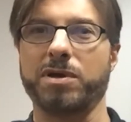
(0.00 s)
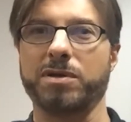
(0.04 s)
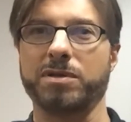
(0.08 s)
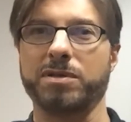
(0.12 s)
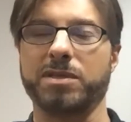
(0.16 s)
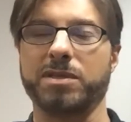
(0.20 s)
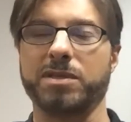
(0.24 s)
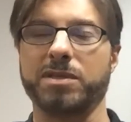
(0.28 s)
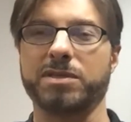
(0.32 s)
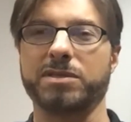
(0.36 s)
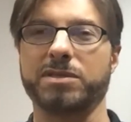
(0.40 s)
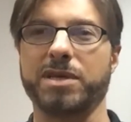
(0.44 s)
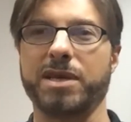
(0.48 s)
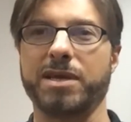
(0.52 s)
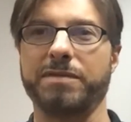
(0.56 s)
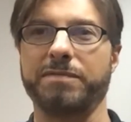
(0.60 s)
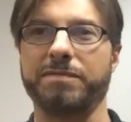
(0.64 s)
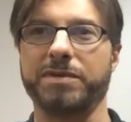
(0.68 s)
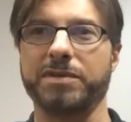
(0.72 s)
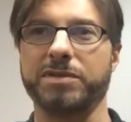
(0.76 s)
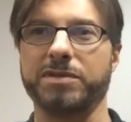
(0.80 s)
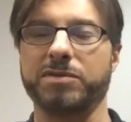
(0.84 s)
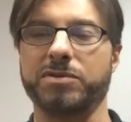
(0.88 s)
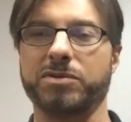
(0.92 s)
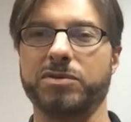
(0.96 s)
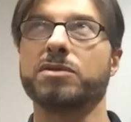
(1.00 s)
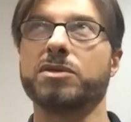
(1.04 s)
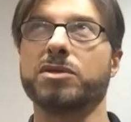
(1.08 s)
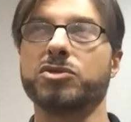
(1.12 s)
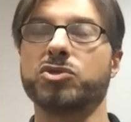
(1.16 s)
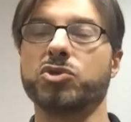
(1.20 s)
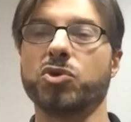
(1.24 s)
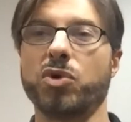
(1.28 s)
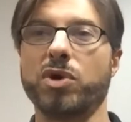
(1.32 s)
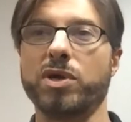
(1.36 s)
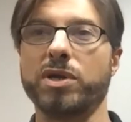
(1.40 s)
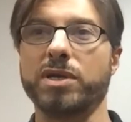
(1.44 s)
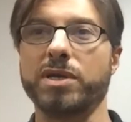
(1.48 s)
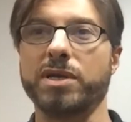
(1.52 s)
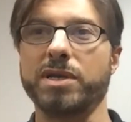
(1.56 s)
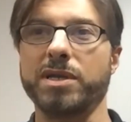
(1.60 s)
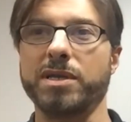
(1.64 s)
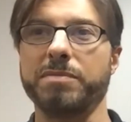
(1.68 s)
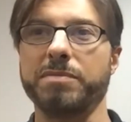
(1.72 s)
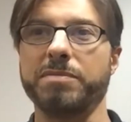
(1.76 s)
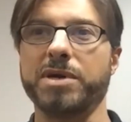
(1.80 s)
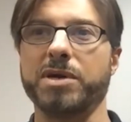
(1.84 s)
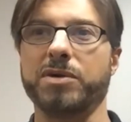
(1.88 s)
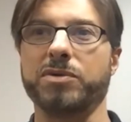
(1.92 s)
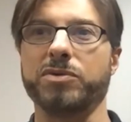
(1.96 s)
the site visitor to join an
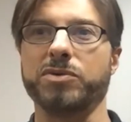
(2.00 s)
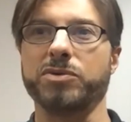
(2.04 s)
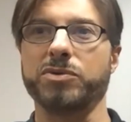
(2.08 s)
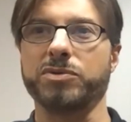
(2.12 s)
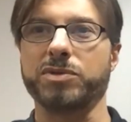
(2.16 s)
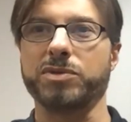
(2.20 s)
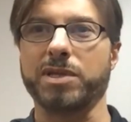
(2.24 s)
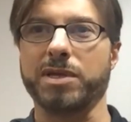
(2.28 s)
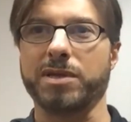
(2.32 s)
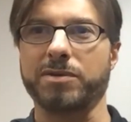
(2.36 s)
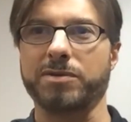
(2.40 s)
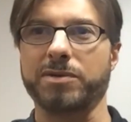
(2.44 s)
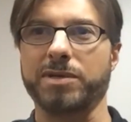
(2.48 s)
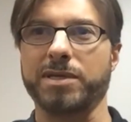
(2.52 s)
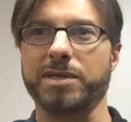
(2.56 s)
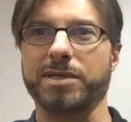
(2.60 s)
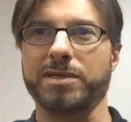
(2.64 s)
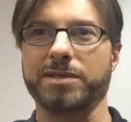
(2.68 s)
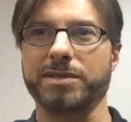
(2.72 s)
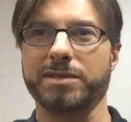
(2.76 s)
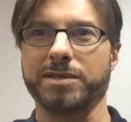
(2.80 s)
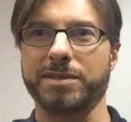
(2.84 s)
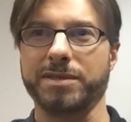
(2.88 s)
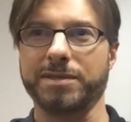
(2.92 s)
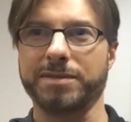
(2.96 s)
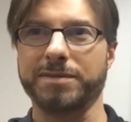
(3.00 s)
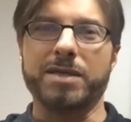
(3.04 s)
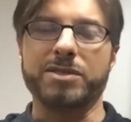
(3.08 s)
email newsletter list.